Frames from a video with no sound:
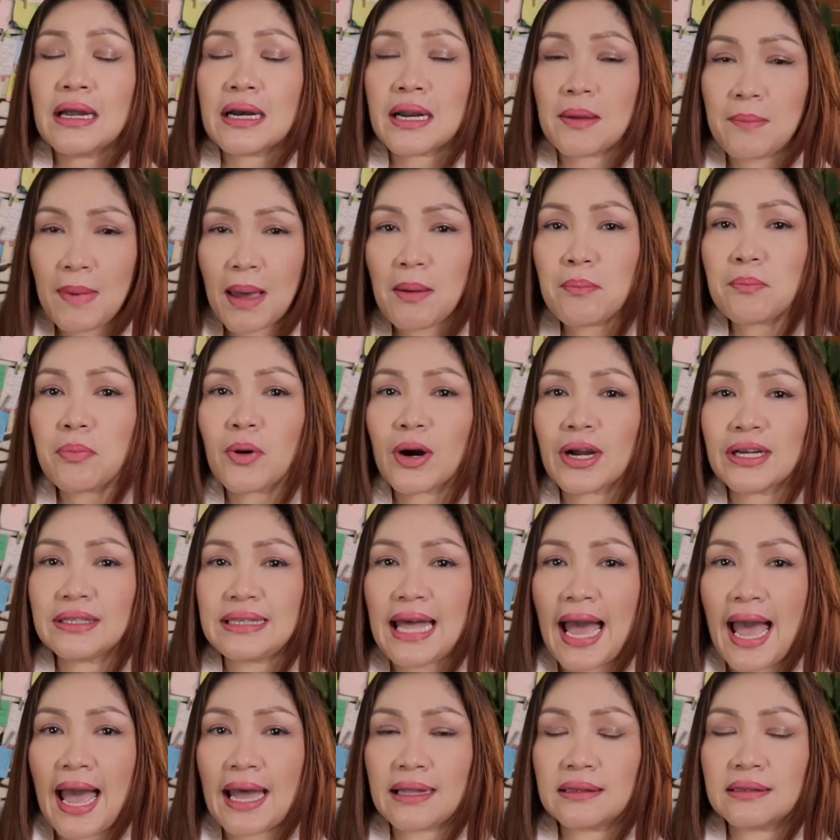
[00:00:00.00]
remember
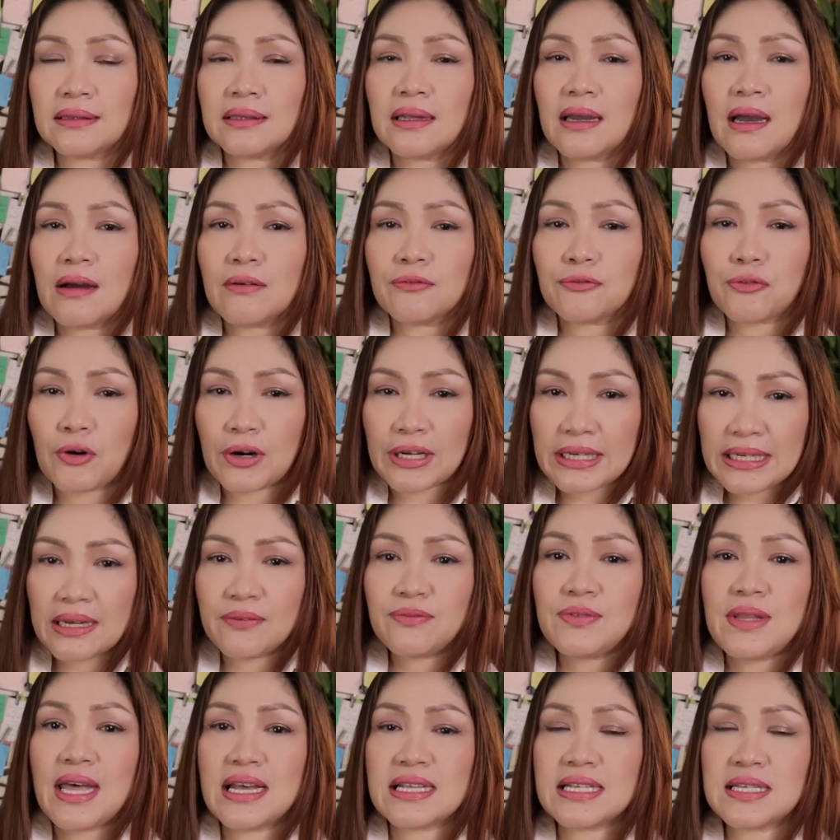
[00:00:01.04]
that
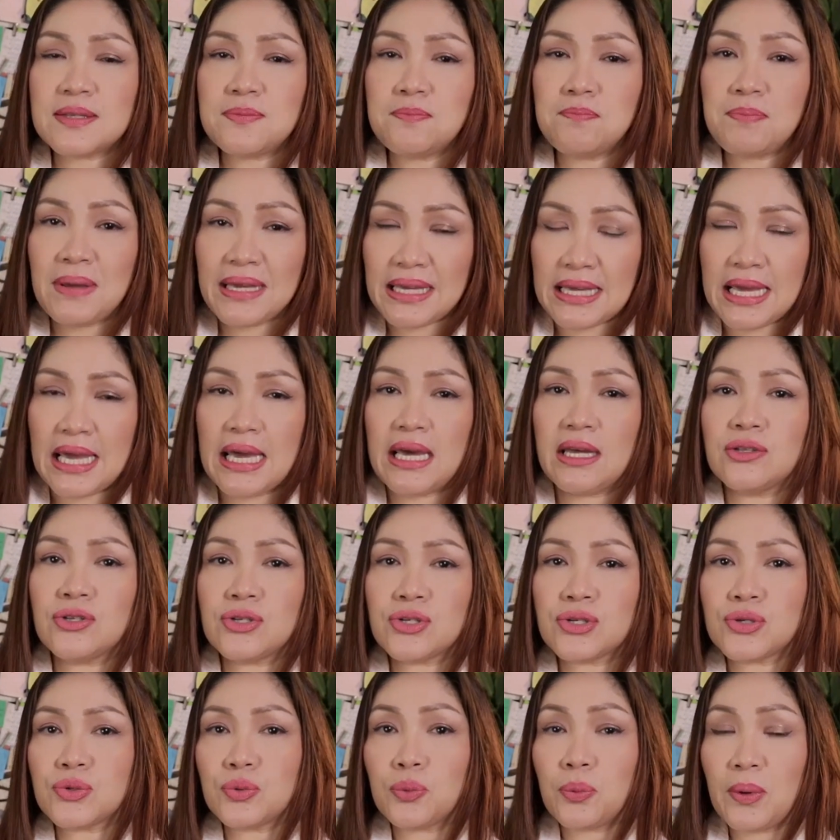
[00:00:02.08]
forgiveness
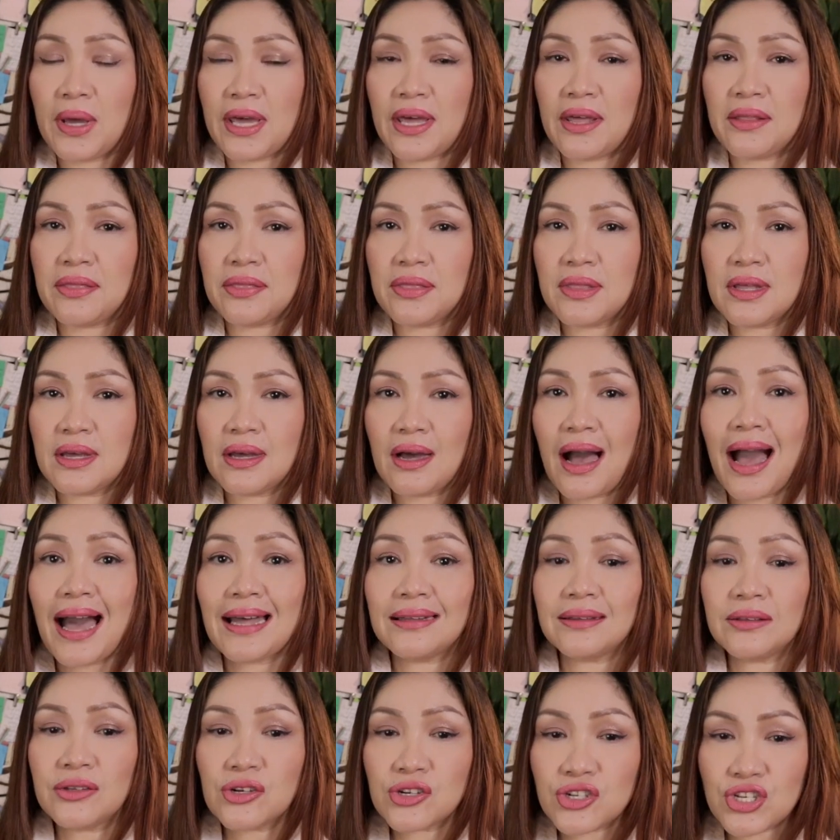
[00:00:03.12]
begins with
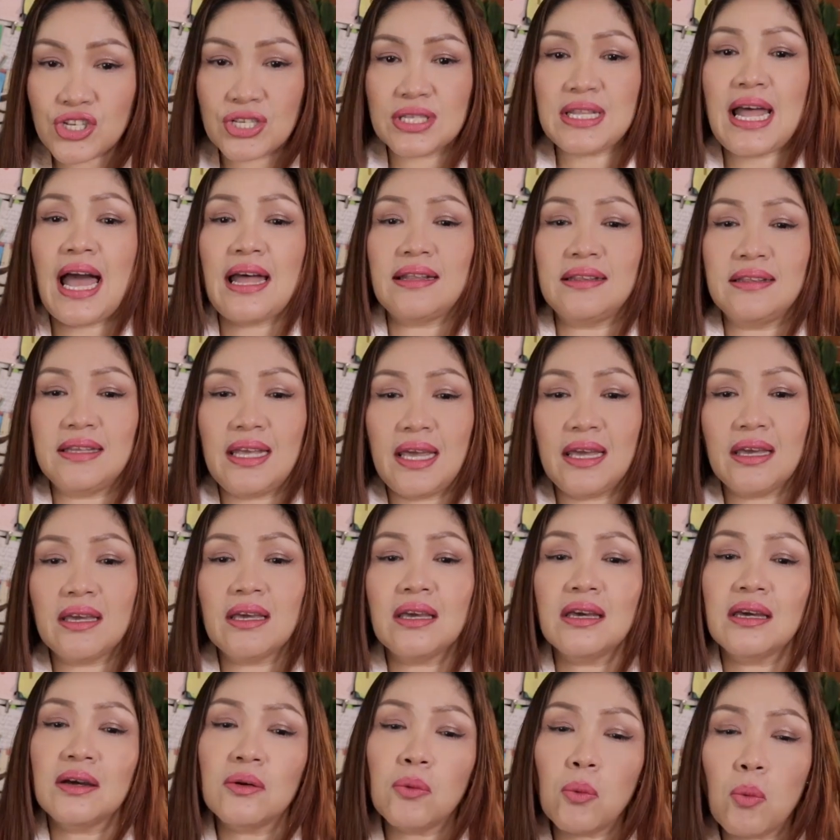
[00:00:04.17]

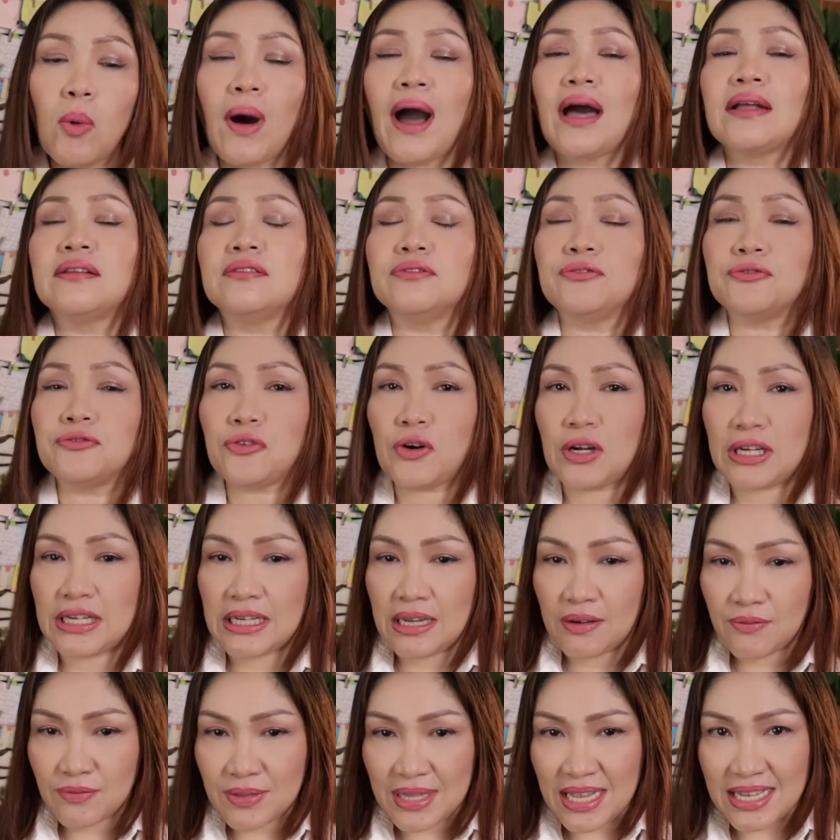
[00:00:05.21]
understanding what
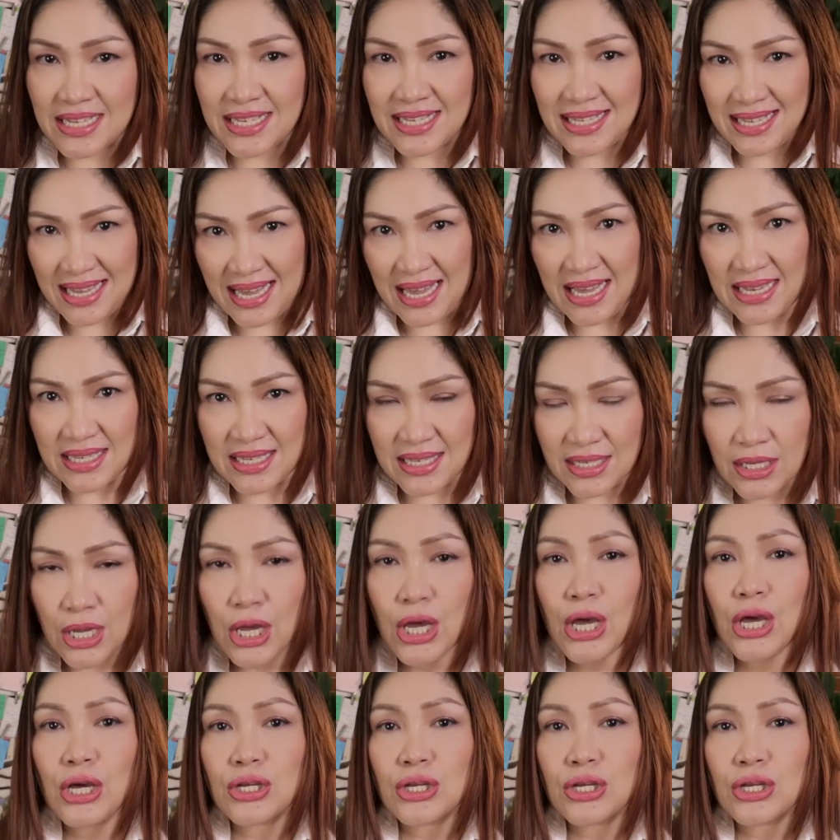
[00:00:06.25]
forgiveness is.